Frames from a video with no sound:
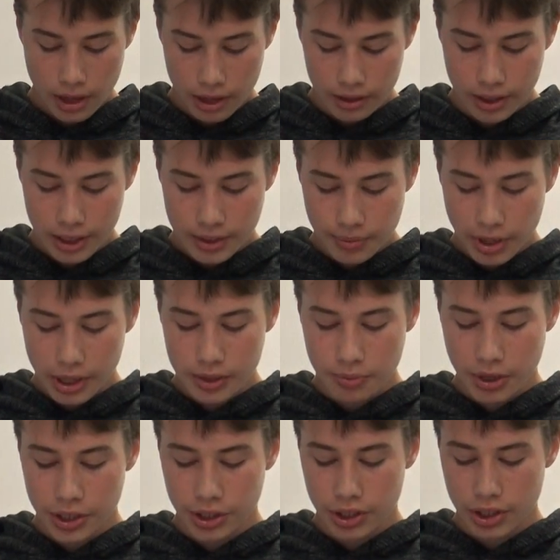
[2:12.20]
This makes
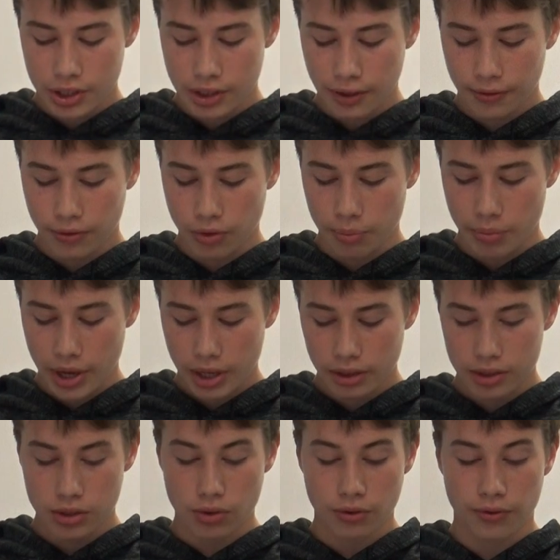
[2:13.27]
much easier for
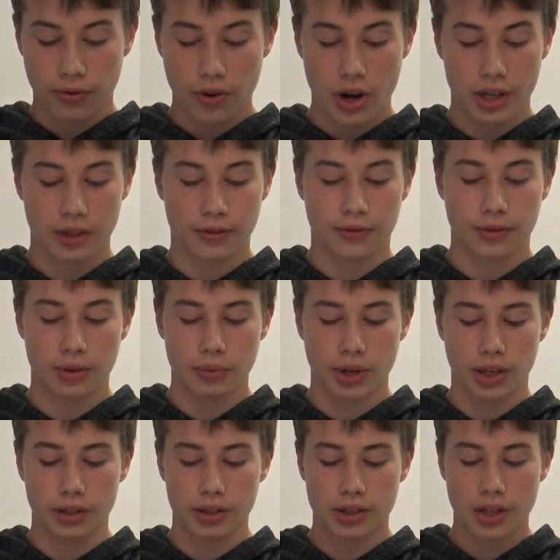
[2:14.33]
males to find the
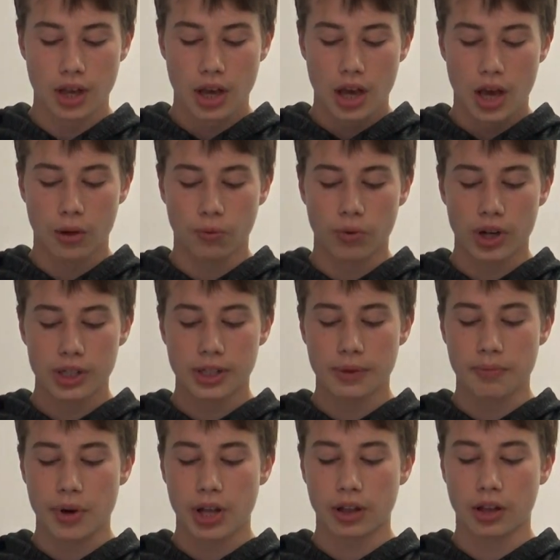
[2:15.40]
females, and once a
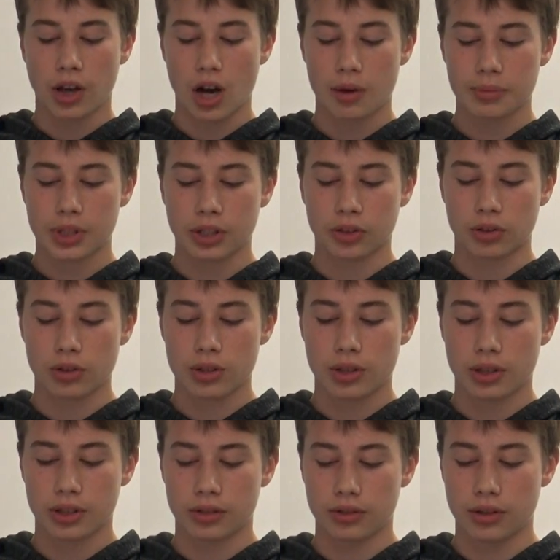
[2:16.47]
male comes across
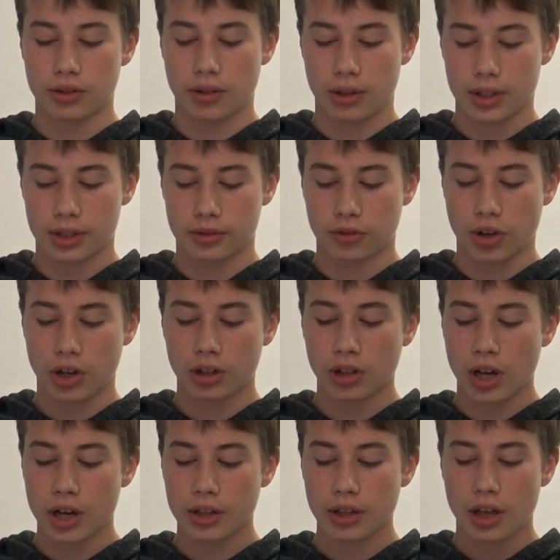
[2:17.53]
this drag
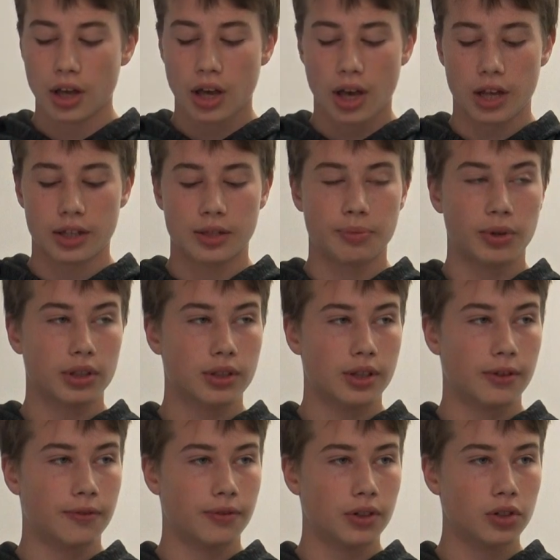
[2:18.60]
line and smells the
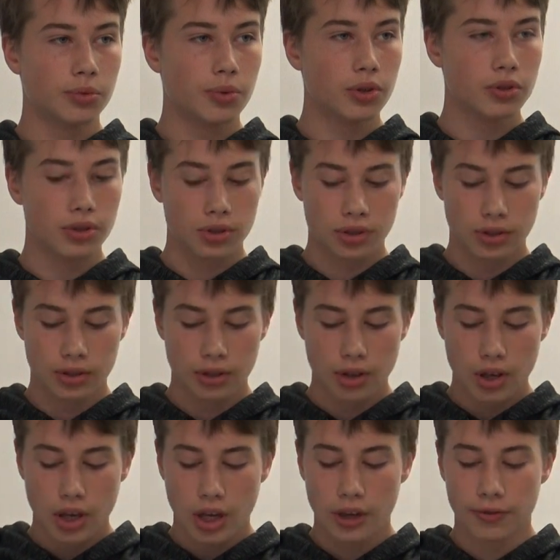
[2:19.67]
pheromones,
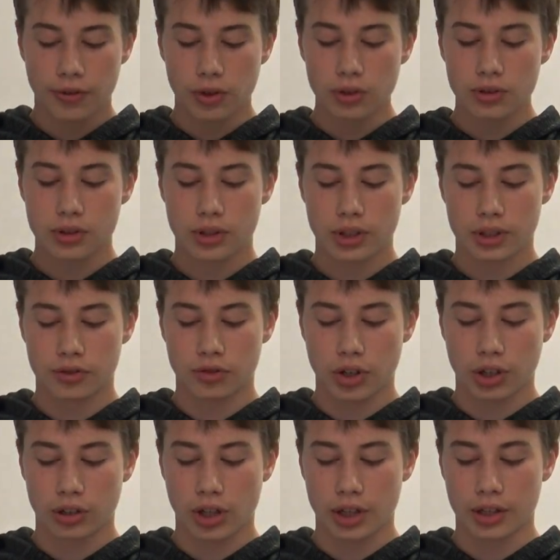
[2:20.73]
he follows this
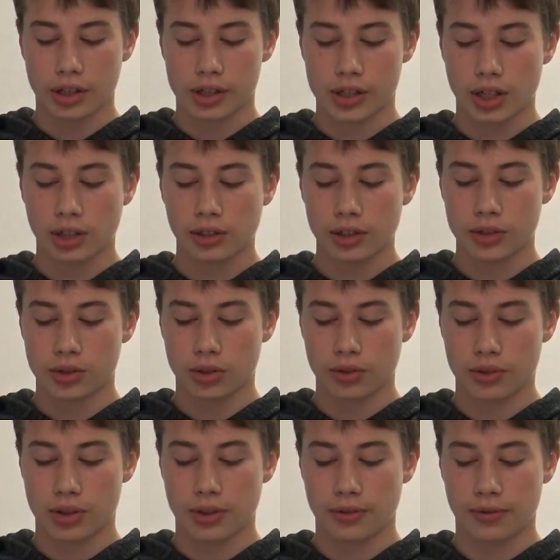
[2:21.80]
drag line exactly toward
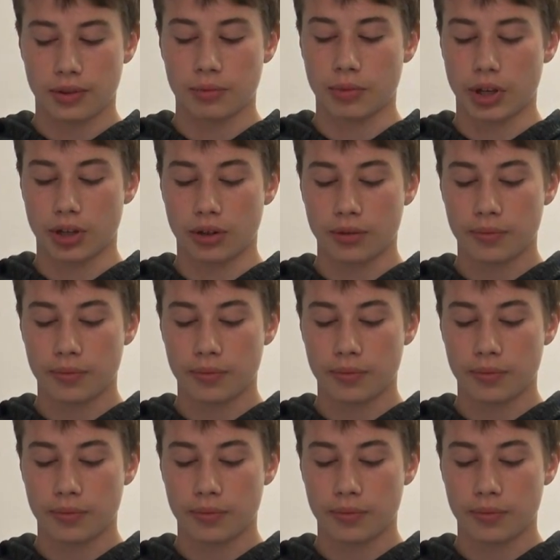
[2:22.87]
the female.